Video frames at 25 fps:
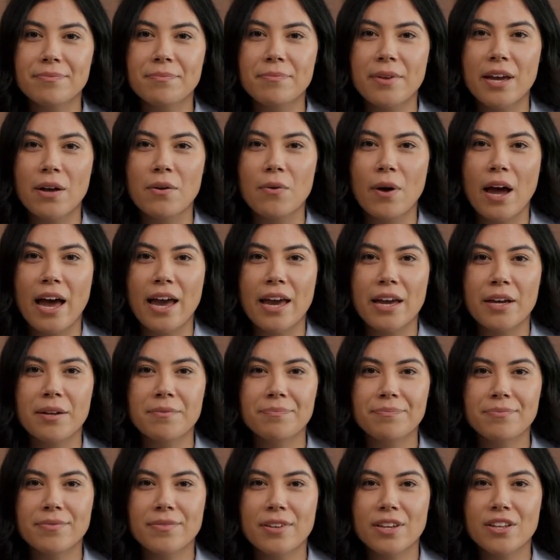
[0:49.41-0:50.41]

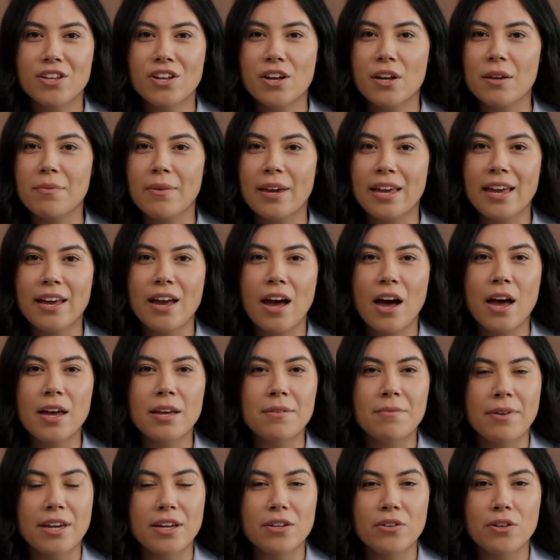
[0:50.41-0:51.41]
Meanwhile, the German
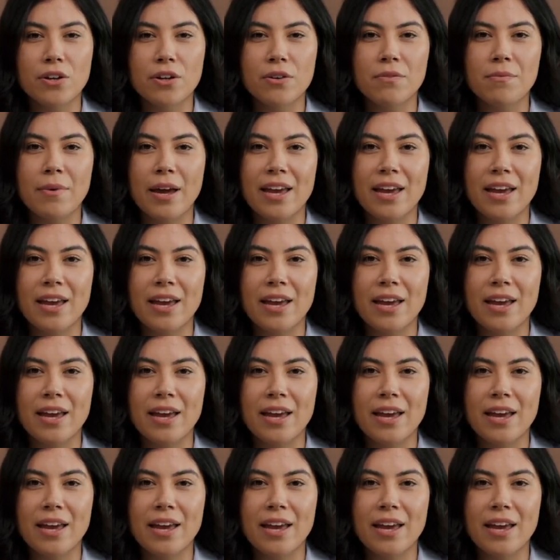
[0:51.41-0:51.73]
economy grew